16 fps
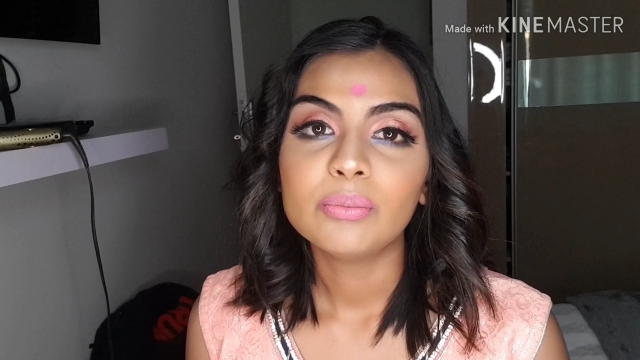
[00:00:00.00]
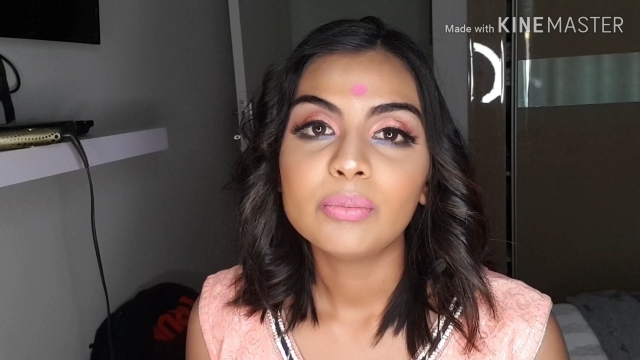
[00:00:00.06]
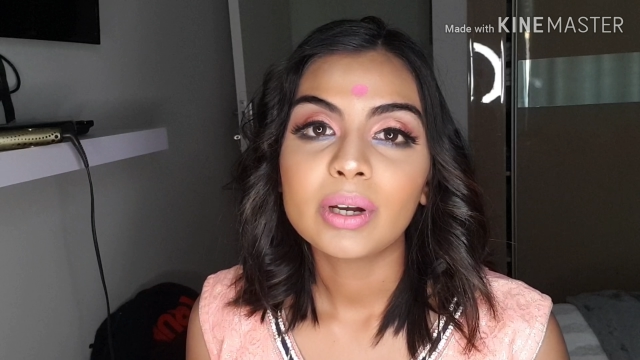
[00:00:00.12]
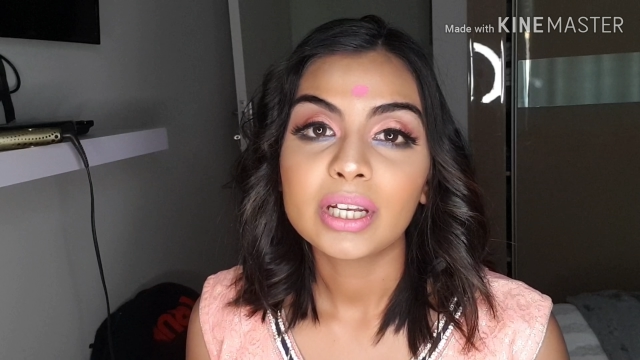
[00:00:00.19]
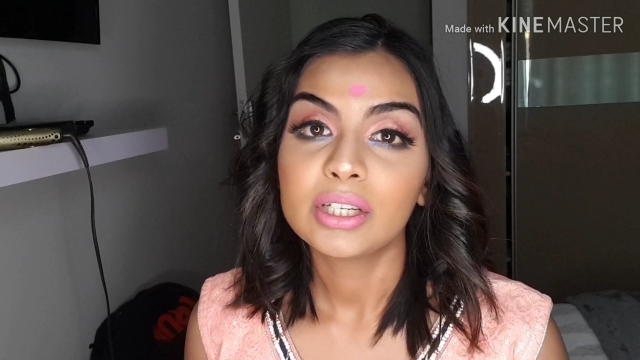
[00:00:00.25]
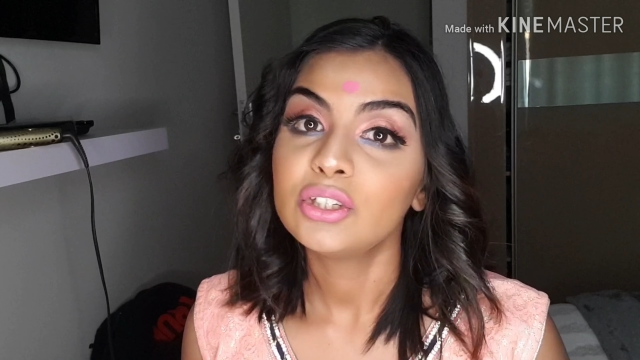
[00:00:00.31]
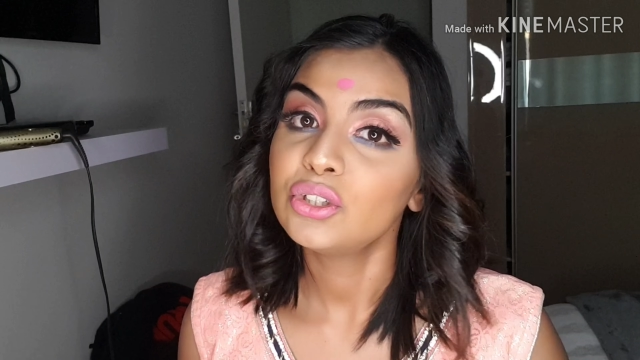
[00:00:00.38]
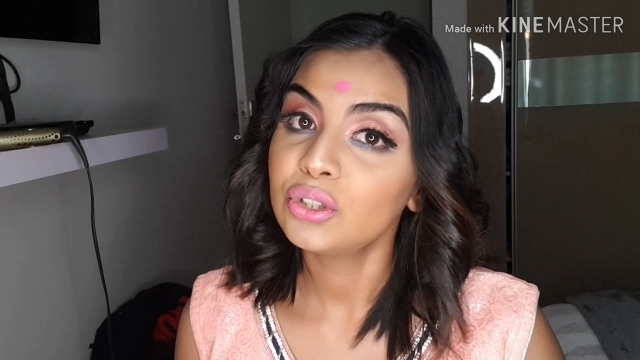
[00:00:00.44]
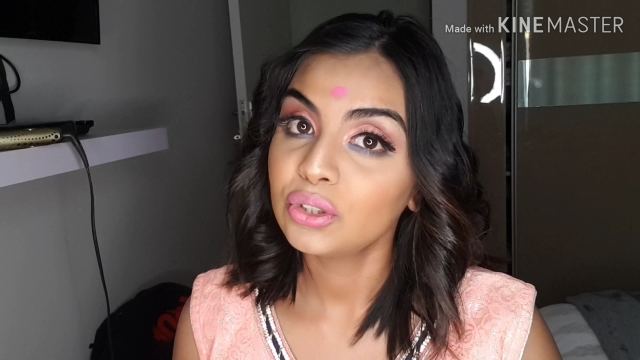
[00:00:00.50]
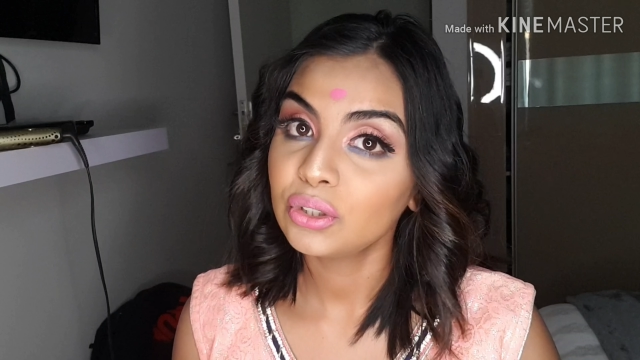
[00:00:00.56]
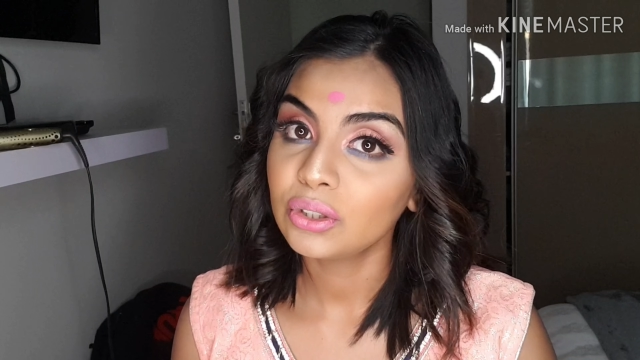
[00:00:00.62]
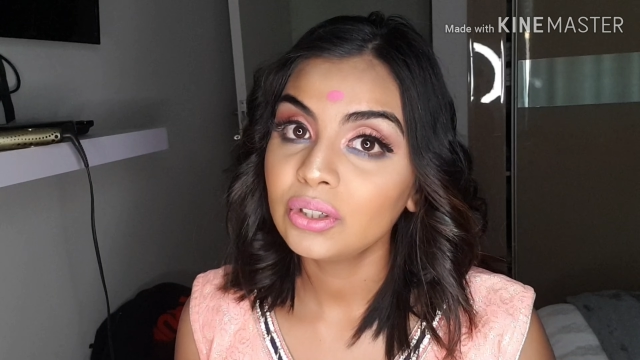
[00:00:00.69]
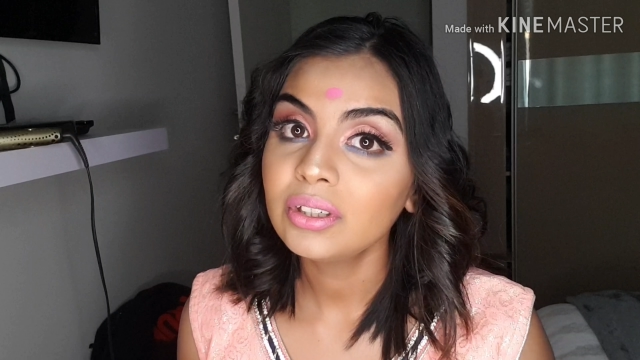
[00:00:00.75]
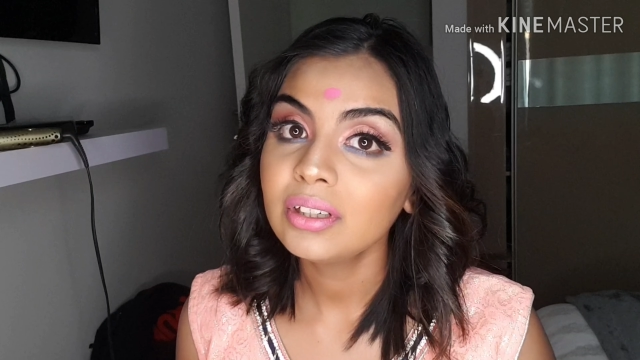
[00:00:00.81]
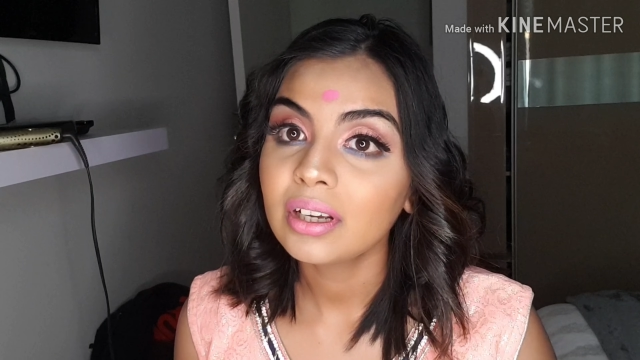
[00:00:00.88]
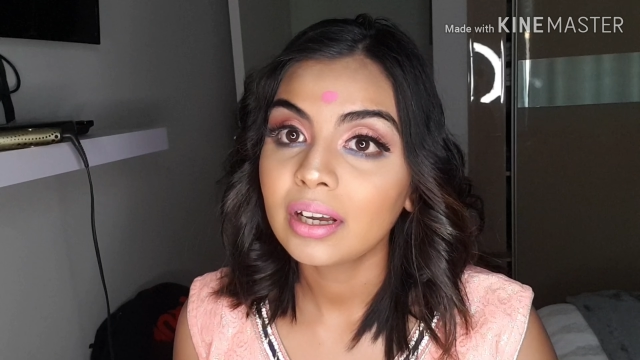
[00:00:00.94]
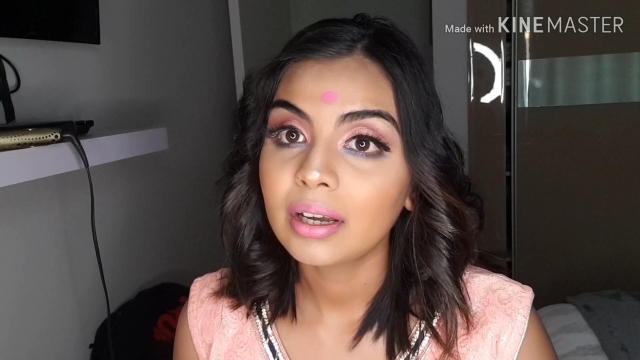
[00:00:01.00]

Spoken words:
I should.